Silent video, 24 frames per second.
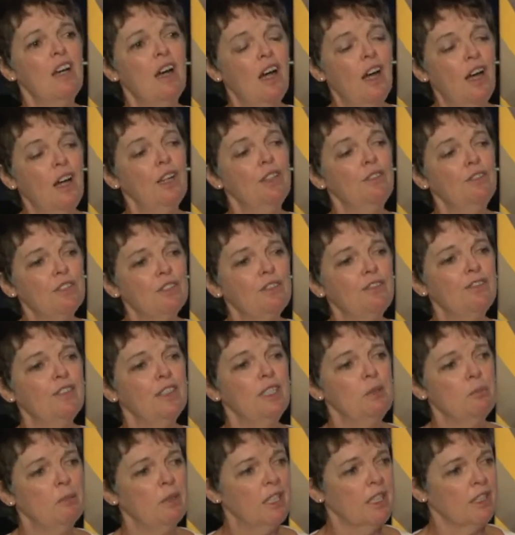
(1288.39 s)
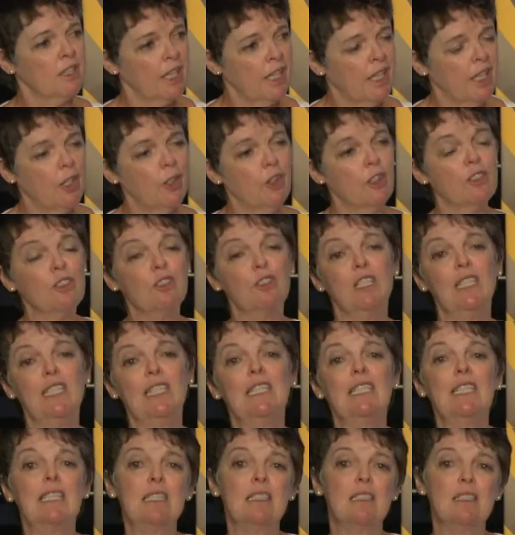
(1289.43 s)
of a female character
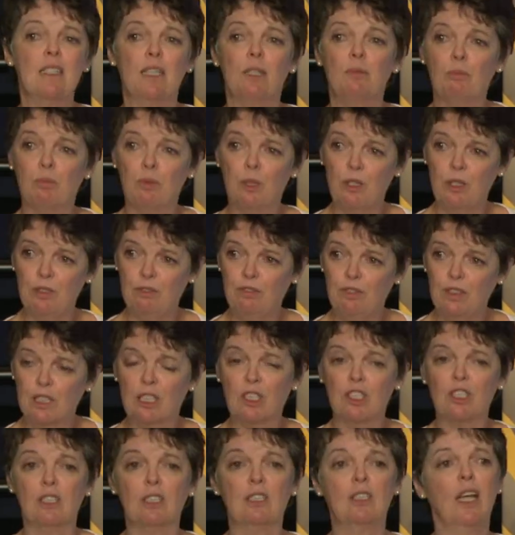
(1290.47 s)
in contemporary fiction.